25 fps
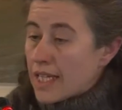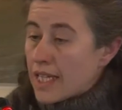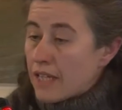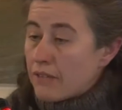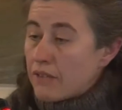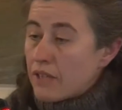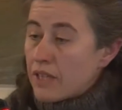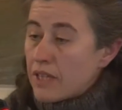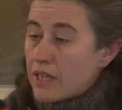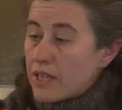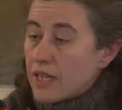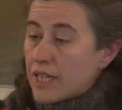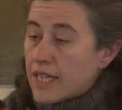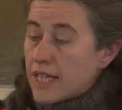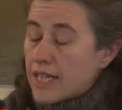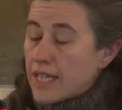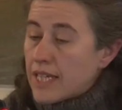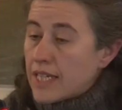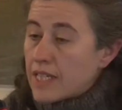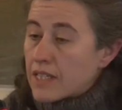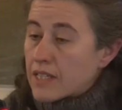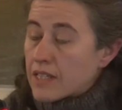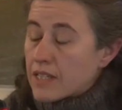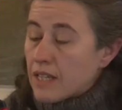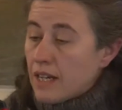given
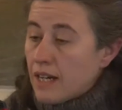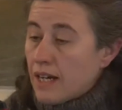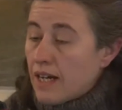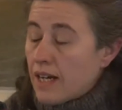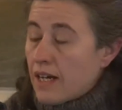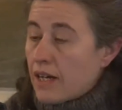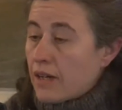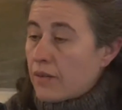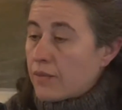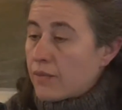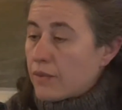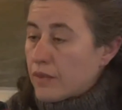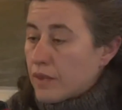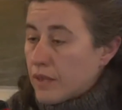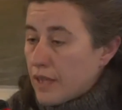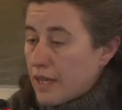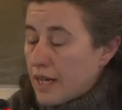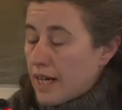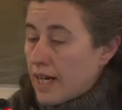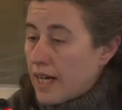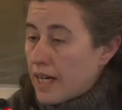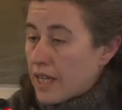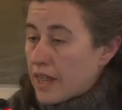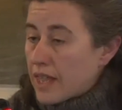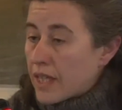these,
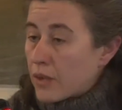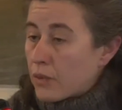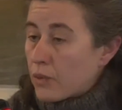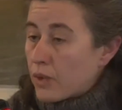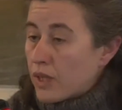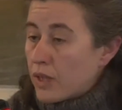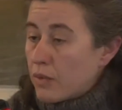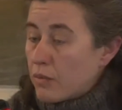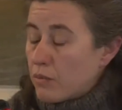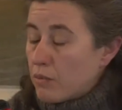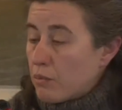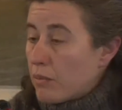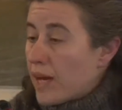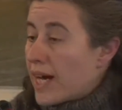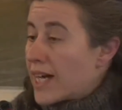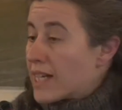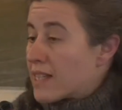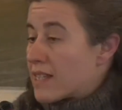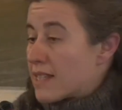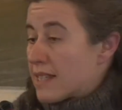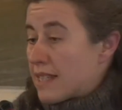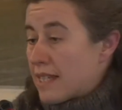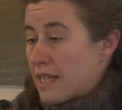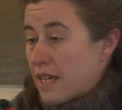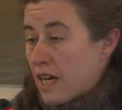I think we
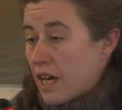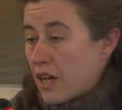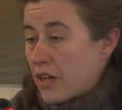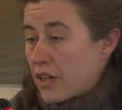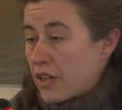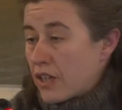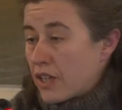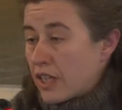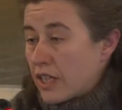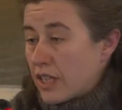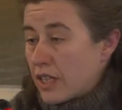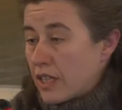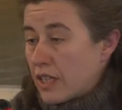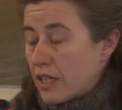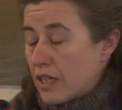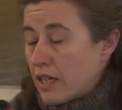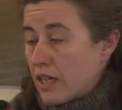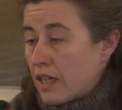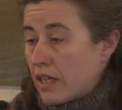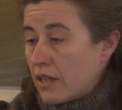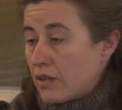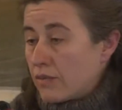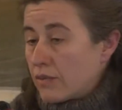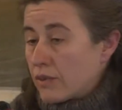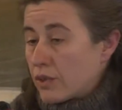might see higher
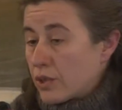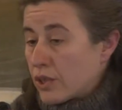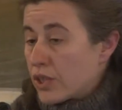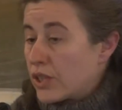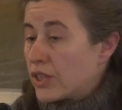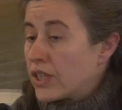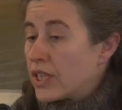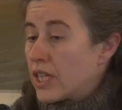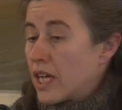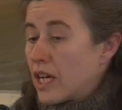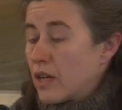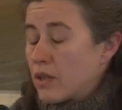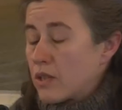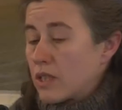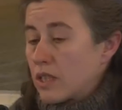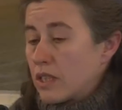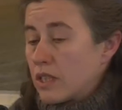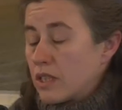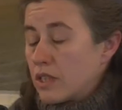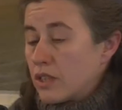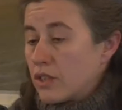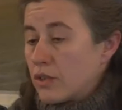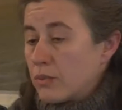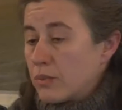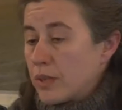turnout
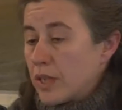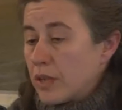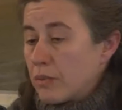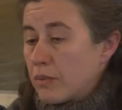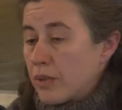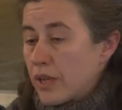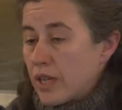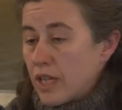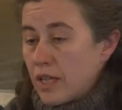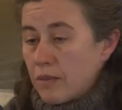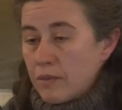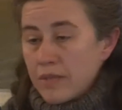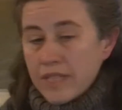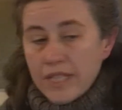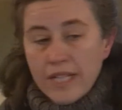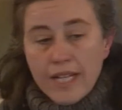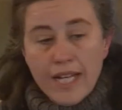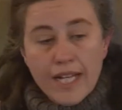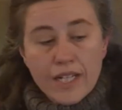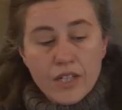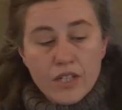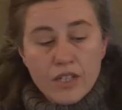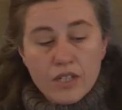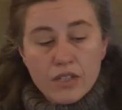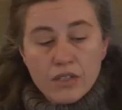in European Parliament
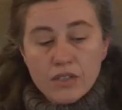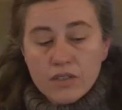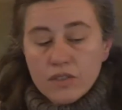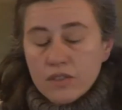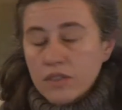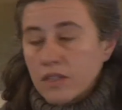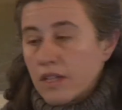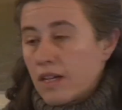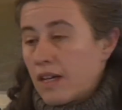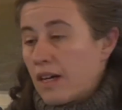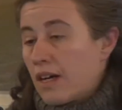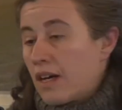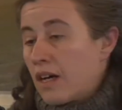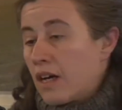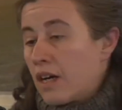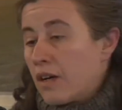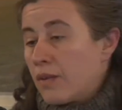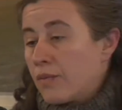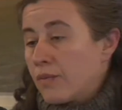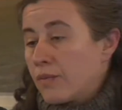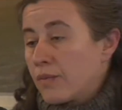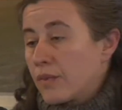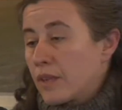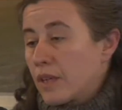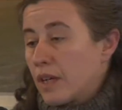elections
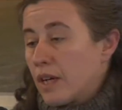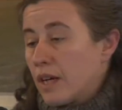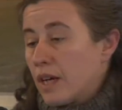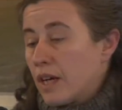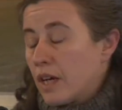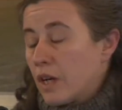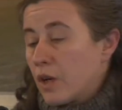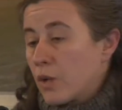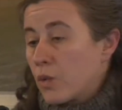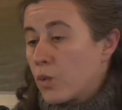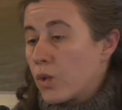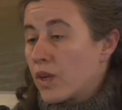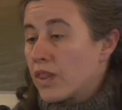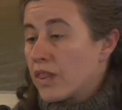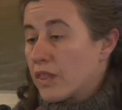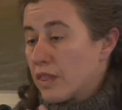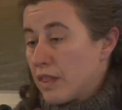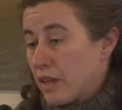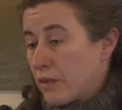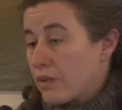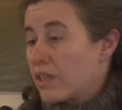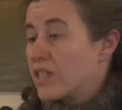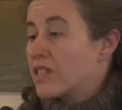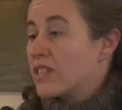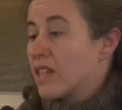when
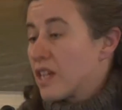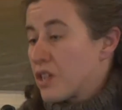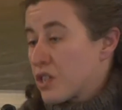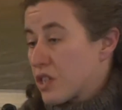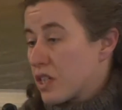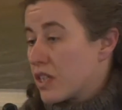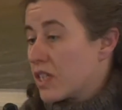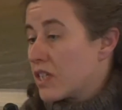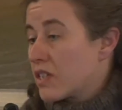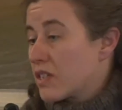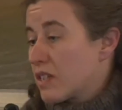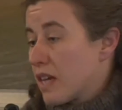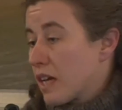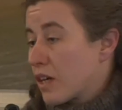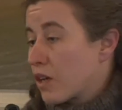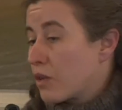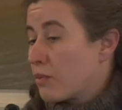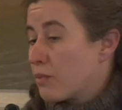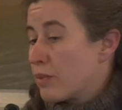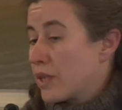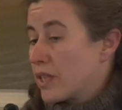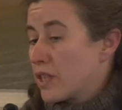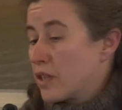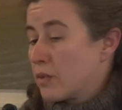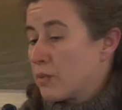the recession is
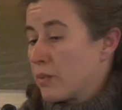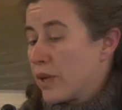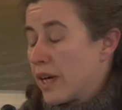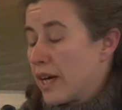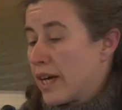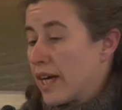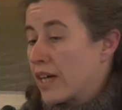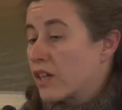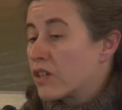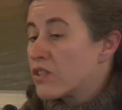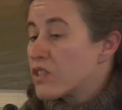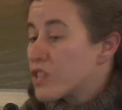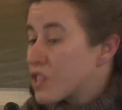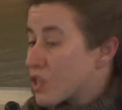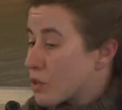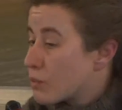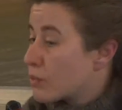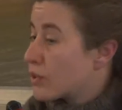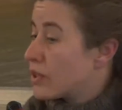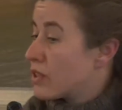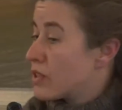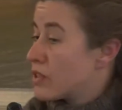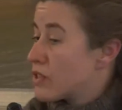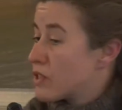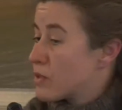accompanied by a
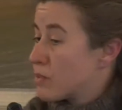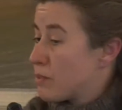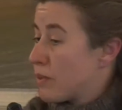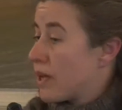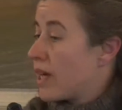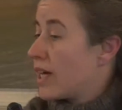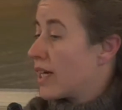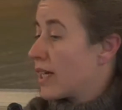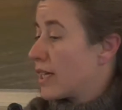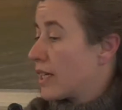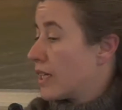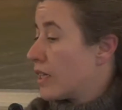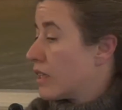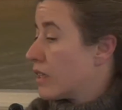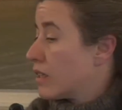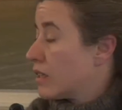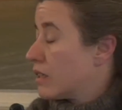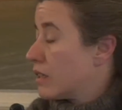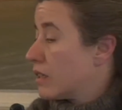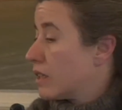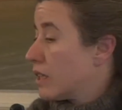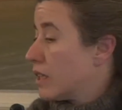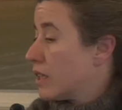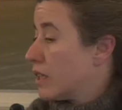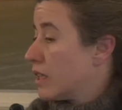considerable spike
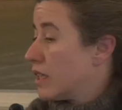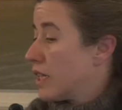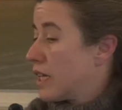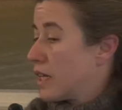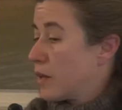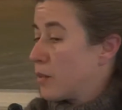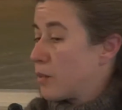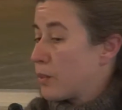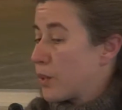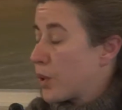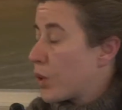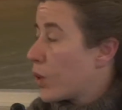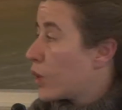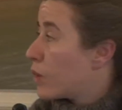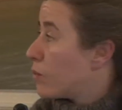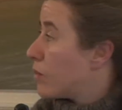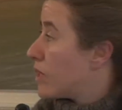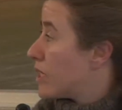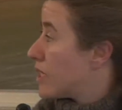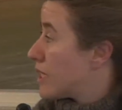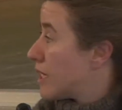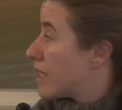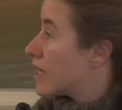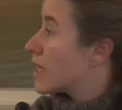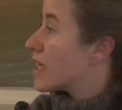in
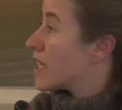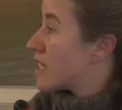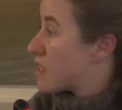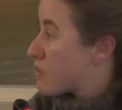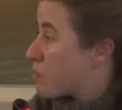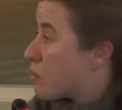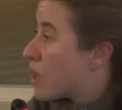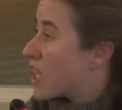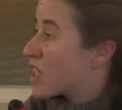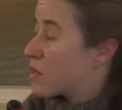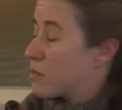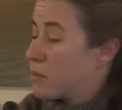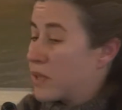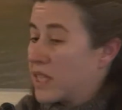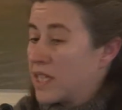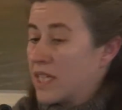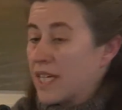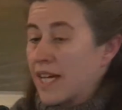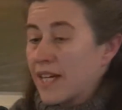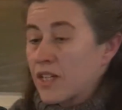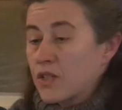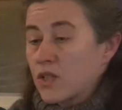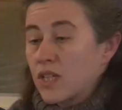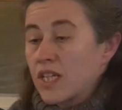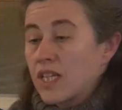unemployment. And this might
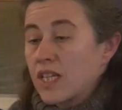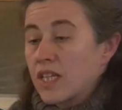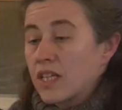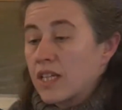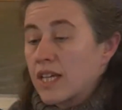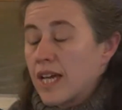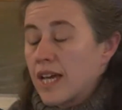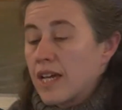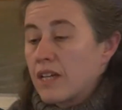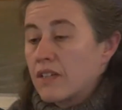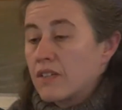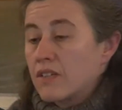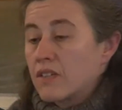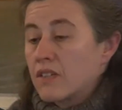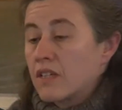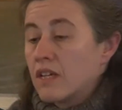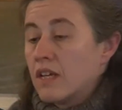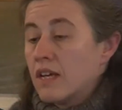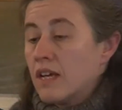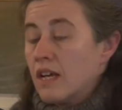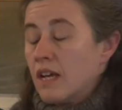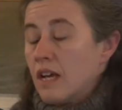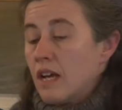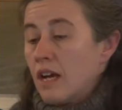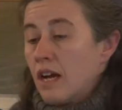be actually the case
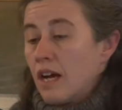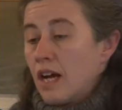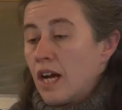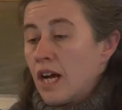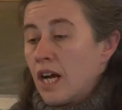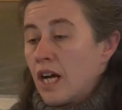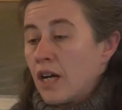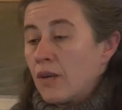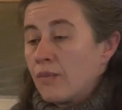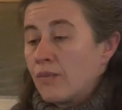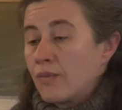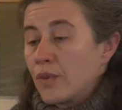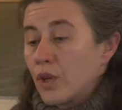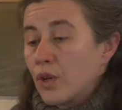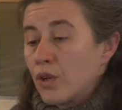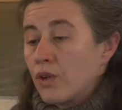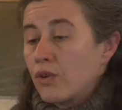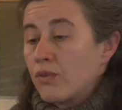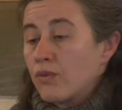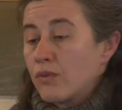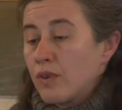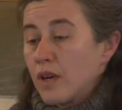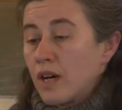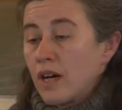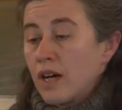
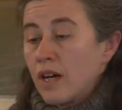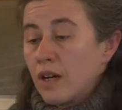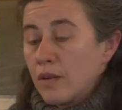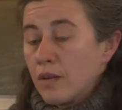of